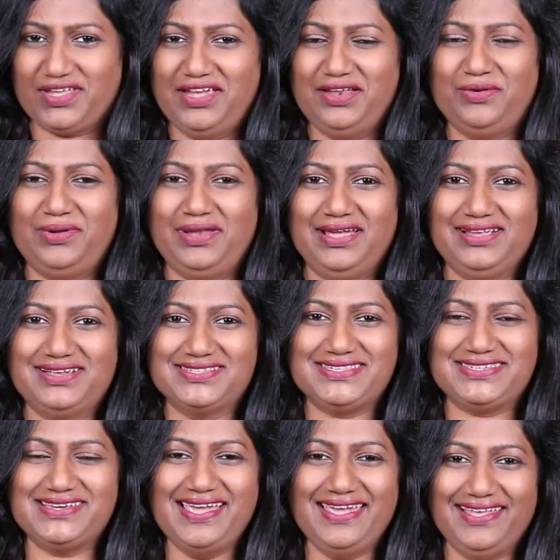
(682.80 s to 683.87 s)
you know, like a
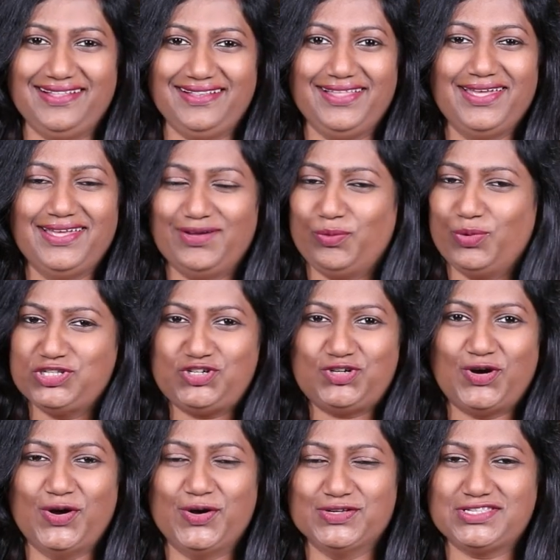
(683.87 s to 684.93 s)
snail
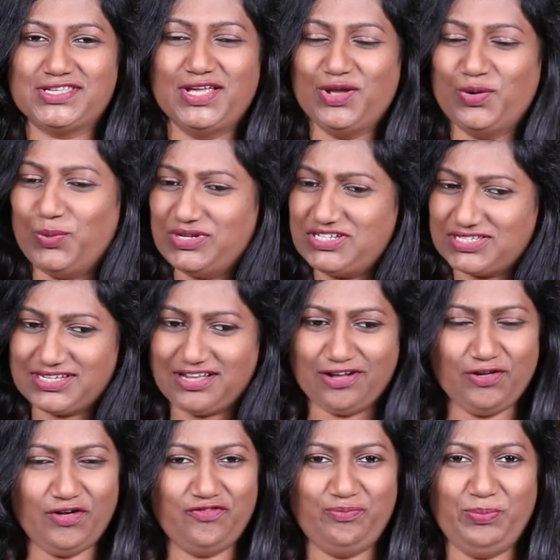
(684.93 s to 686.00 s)
withdraws. We just
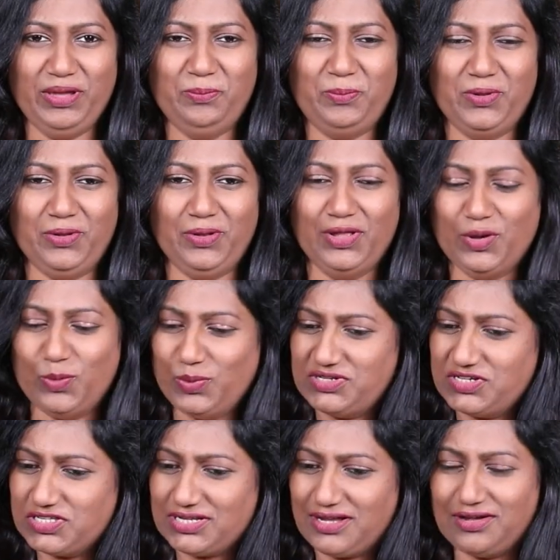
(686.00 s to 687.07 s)
cut off people. We
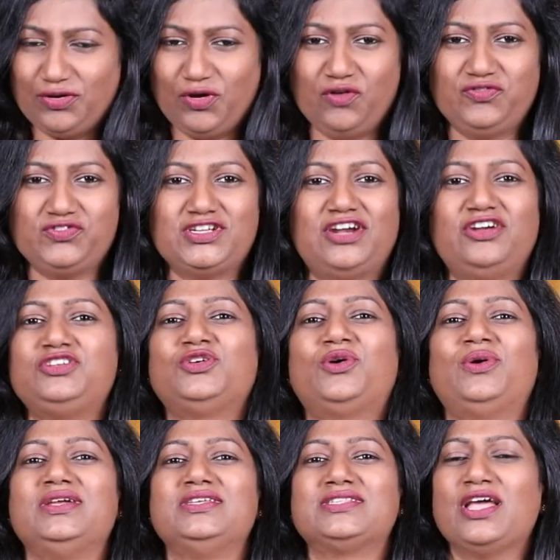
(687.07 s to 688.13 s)
just cut off
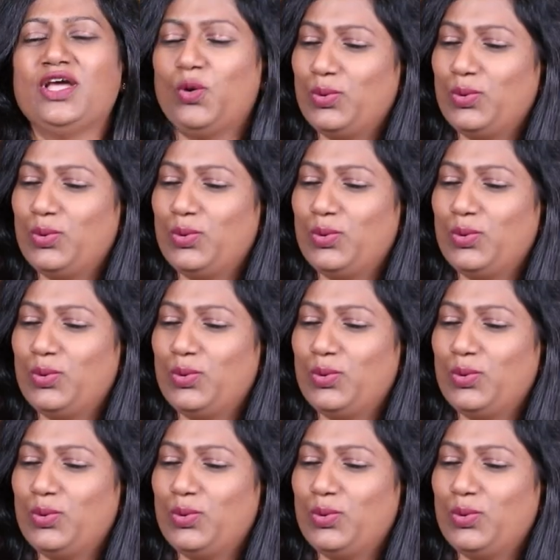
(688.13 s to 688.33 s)
territories.